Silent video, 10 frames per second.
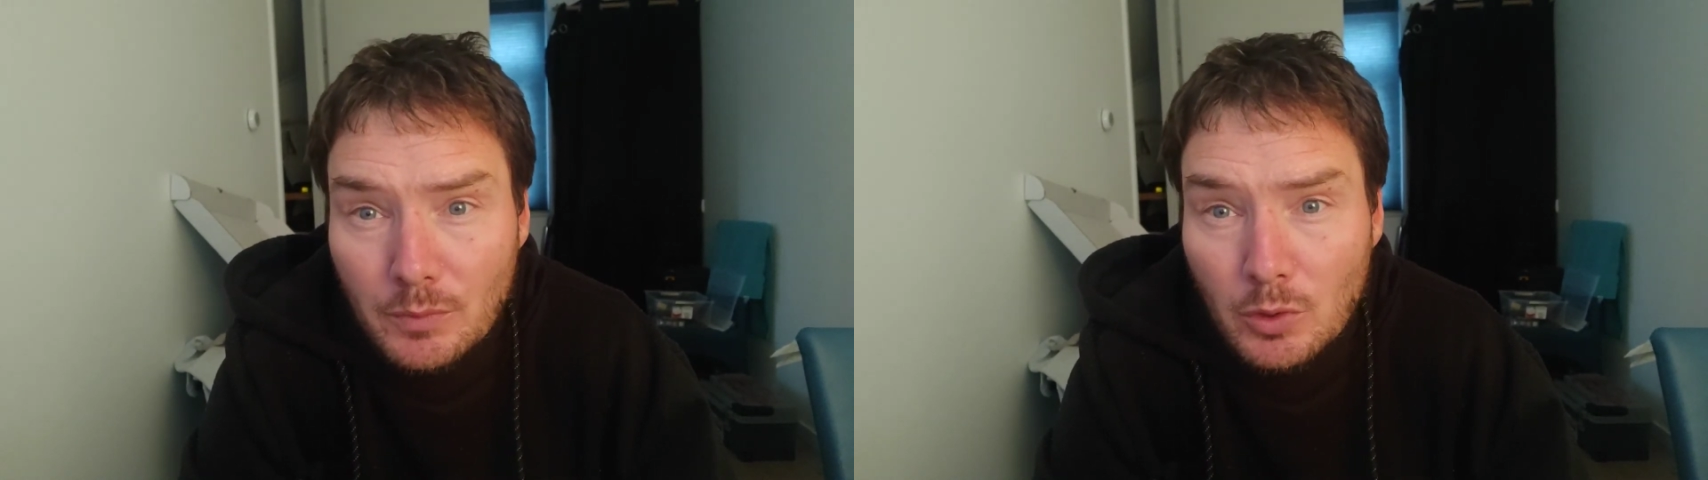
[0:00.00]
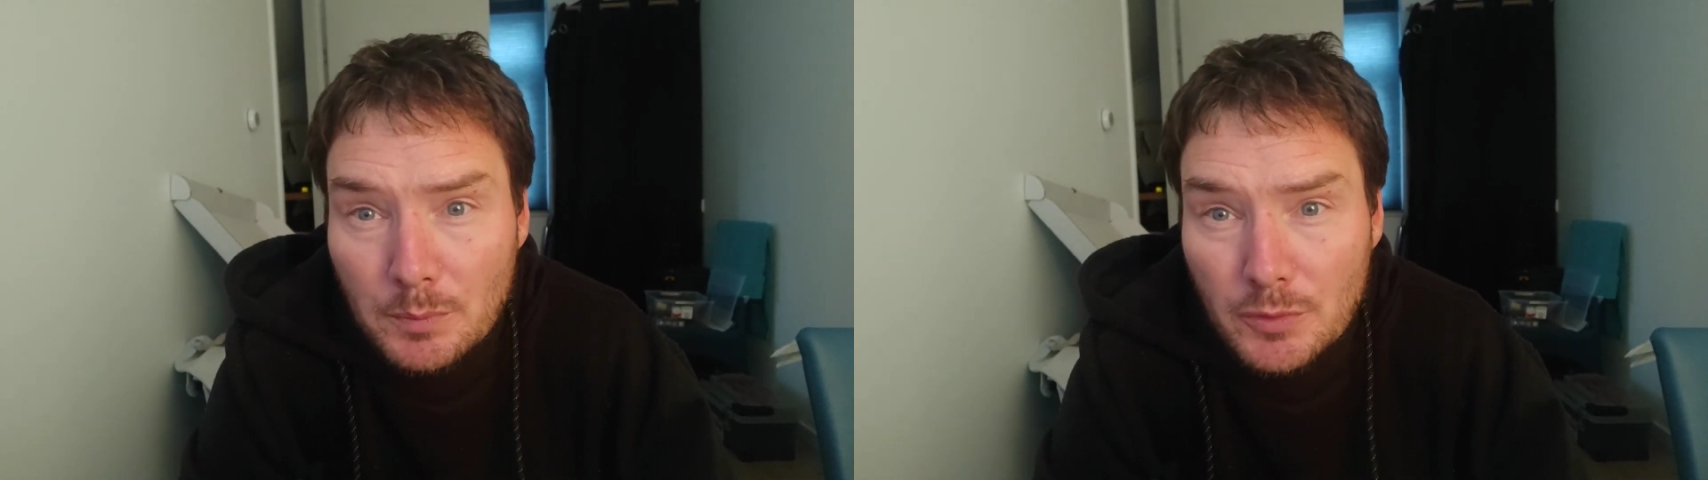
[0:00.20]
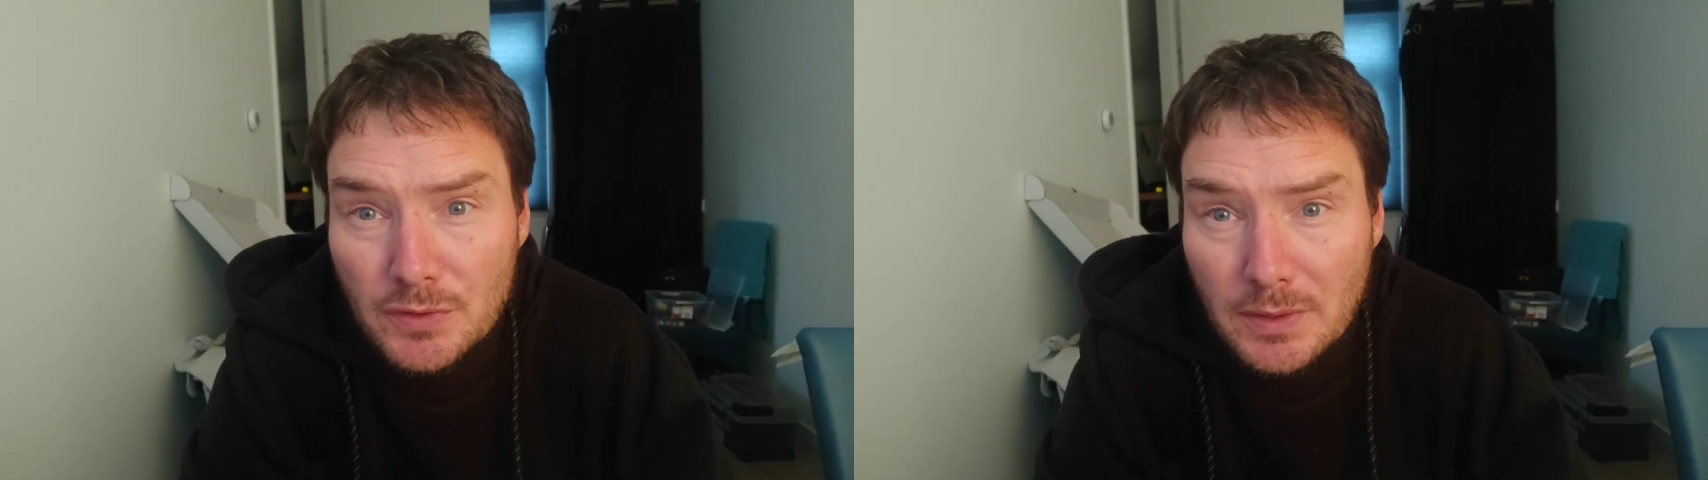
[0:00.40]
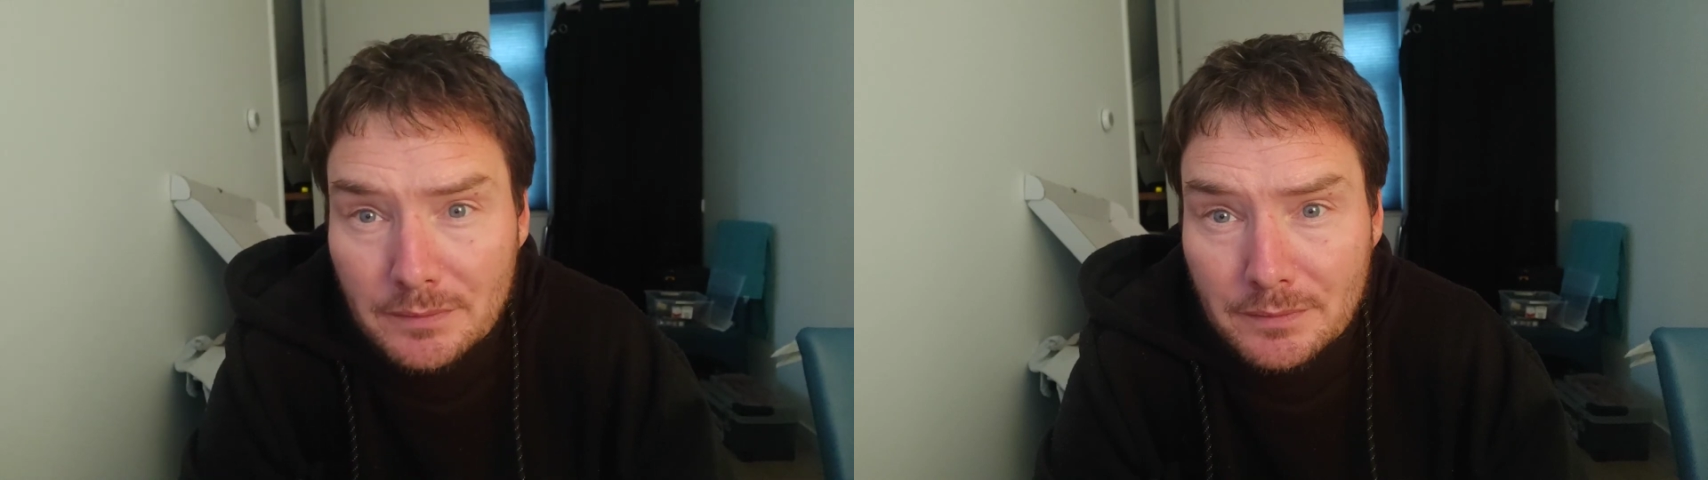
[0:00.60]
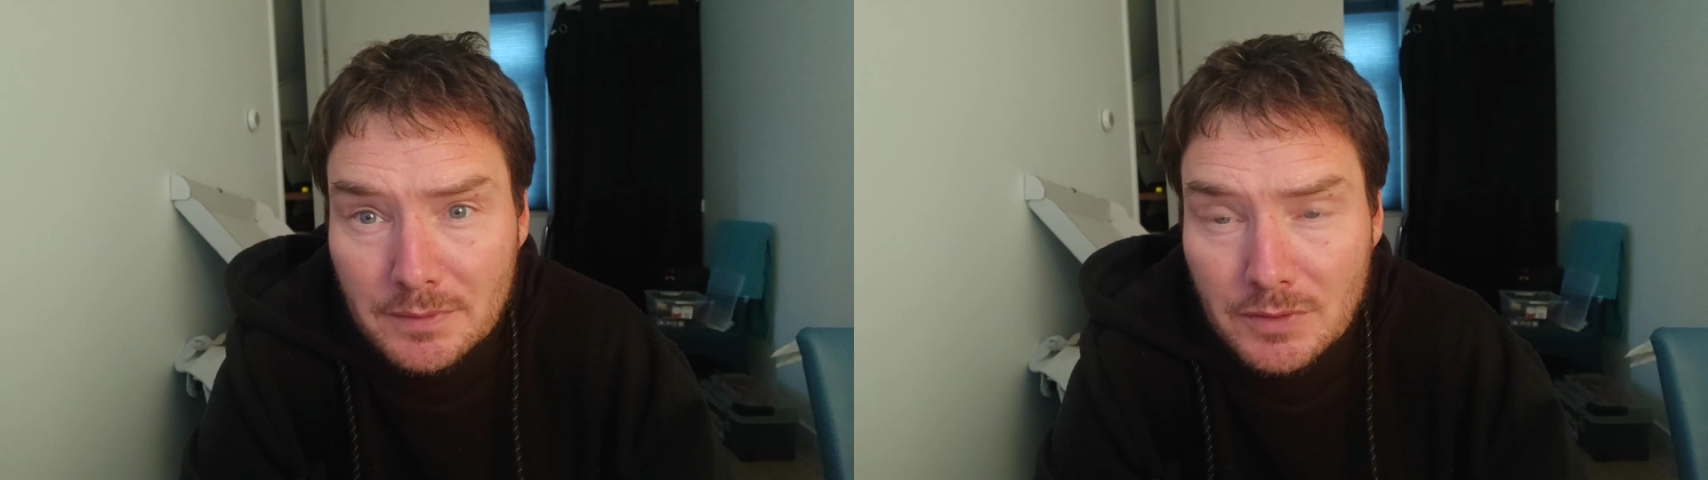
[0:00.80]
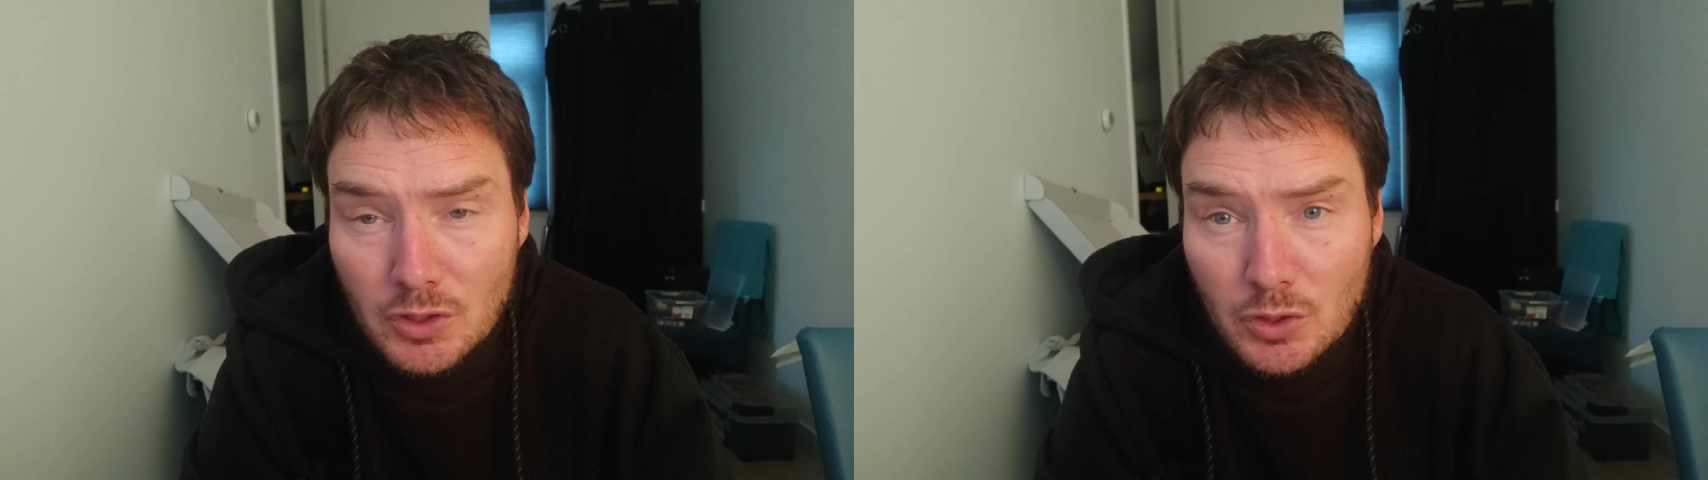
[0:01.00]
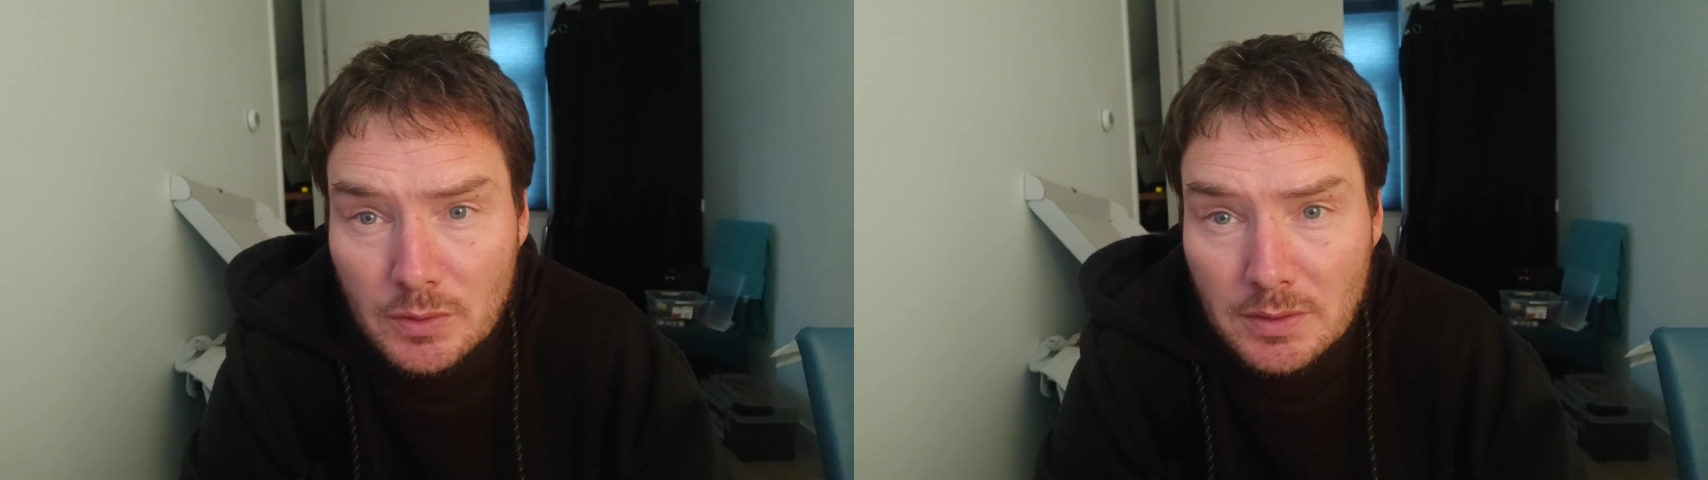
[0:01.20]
we're almost done. So